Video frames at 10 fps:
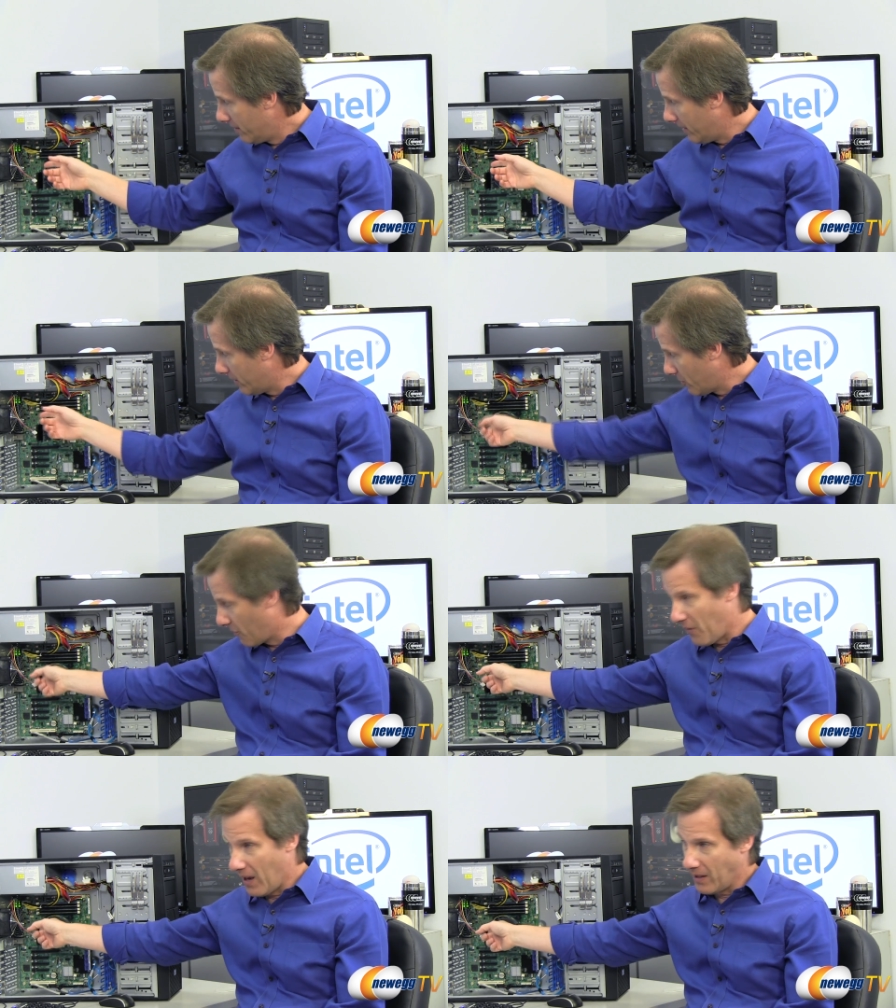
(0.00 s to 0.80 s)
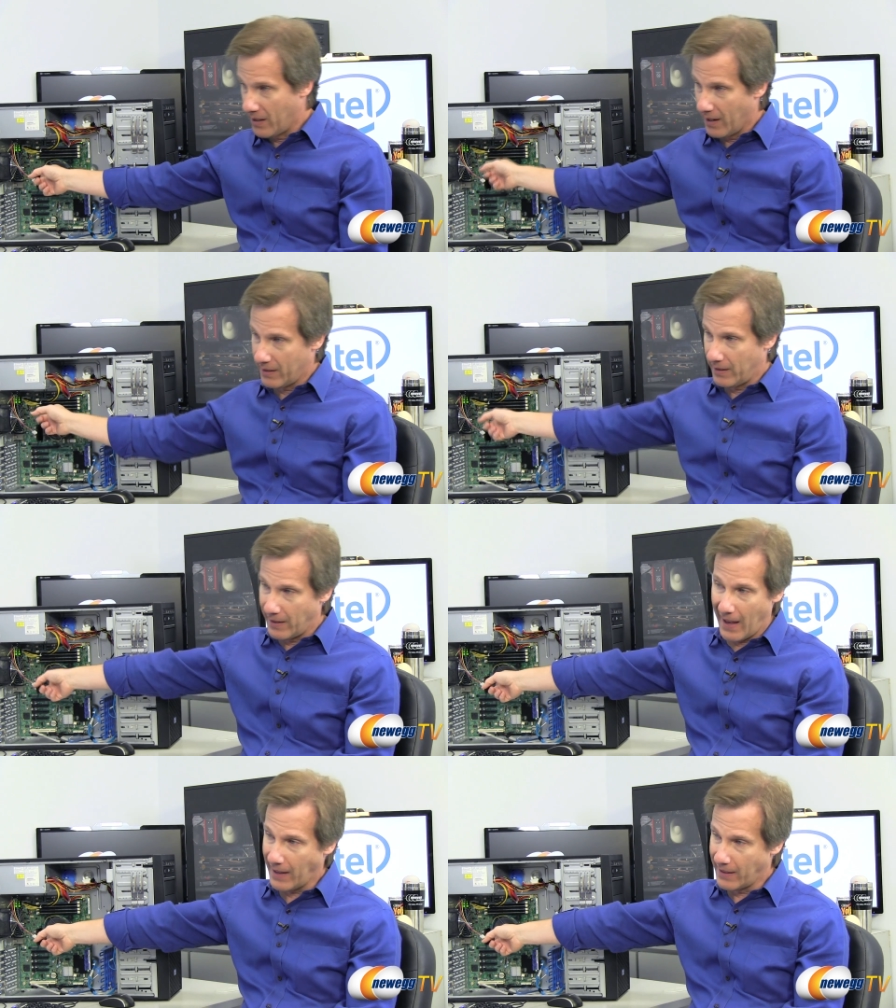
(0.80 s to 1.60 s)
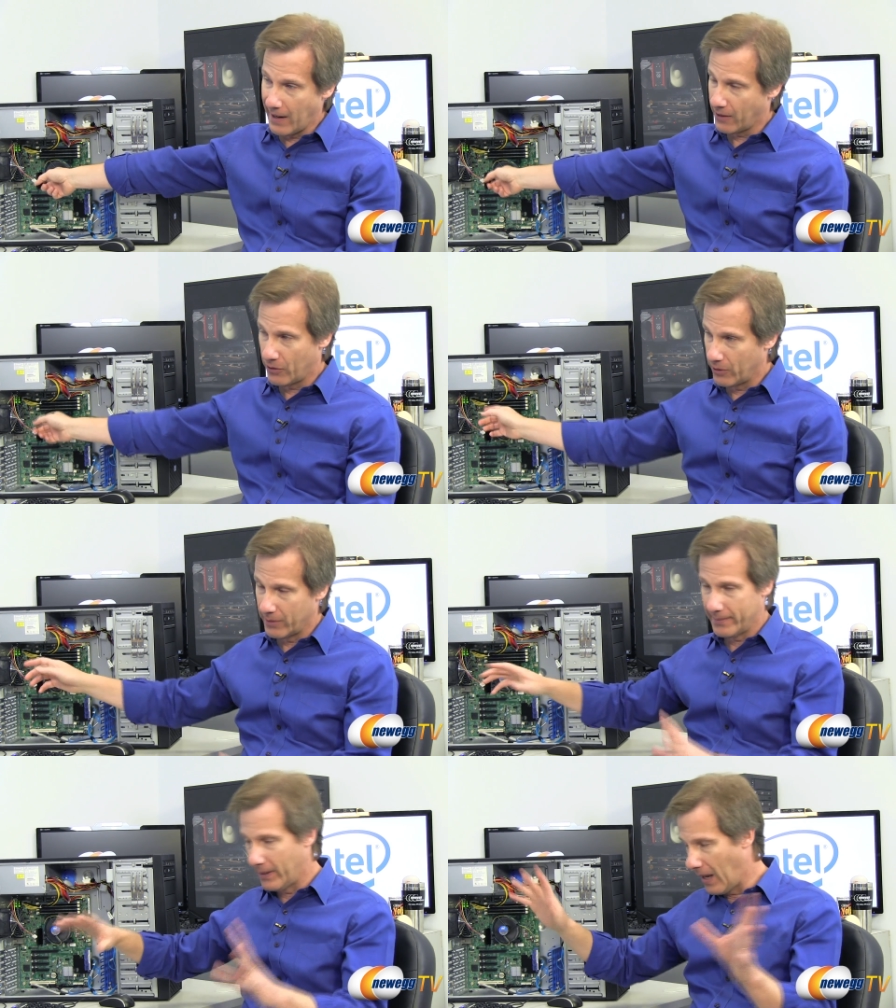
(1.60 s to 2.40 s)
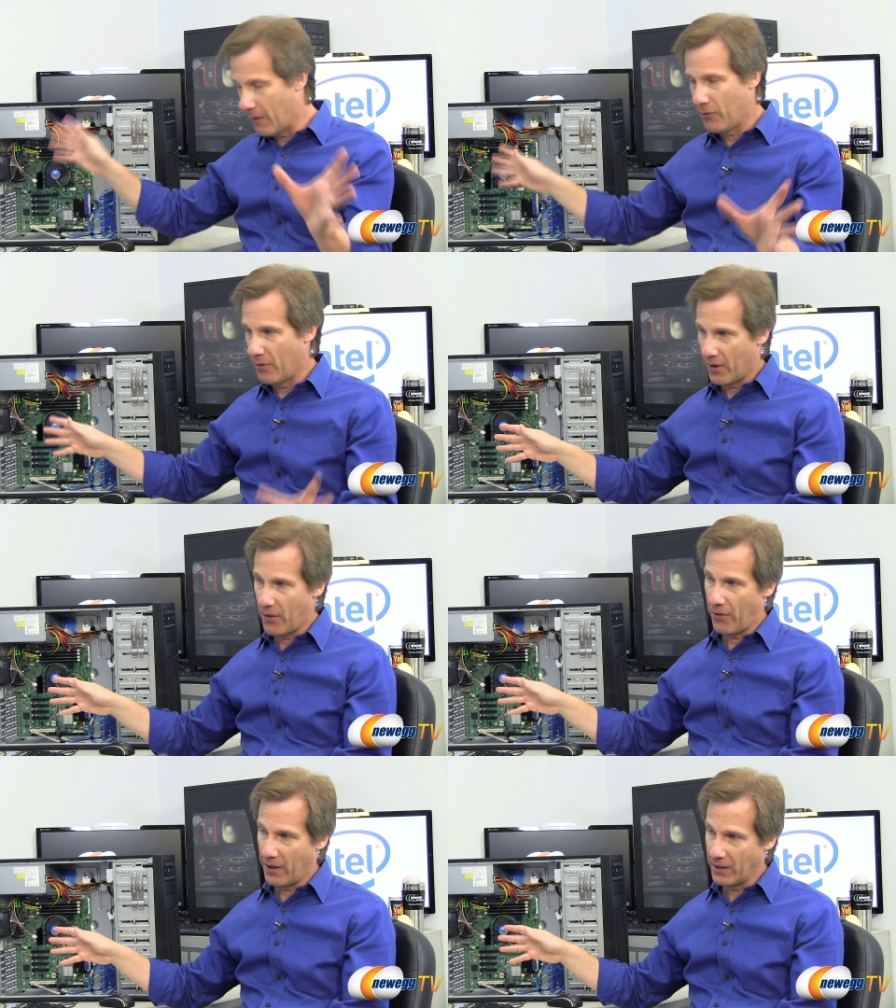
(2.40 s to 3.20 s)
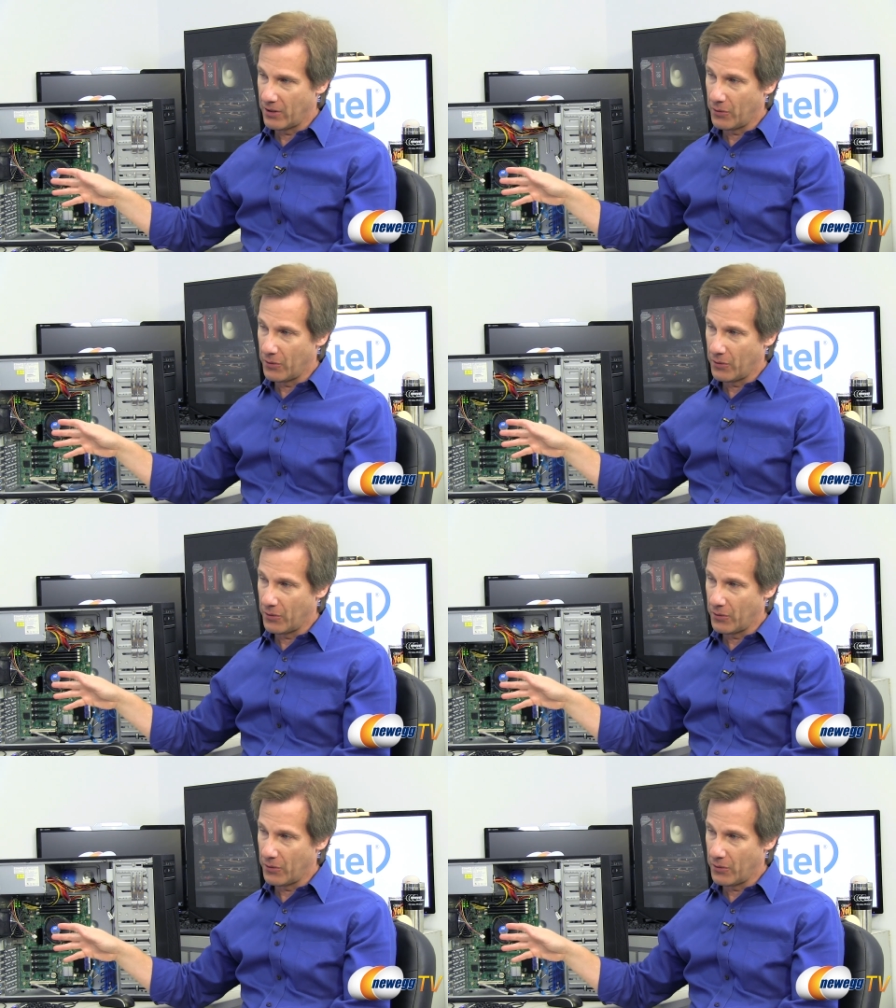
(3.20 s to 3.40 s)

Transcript: that there's a fan connected to that connector and a handful of other things,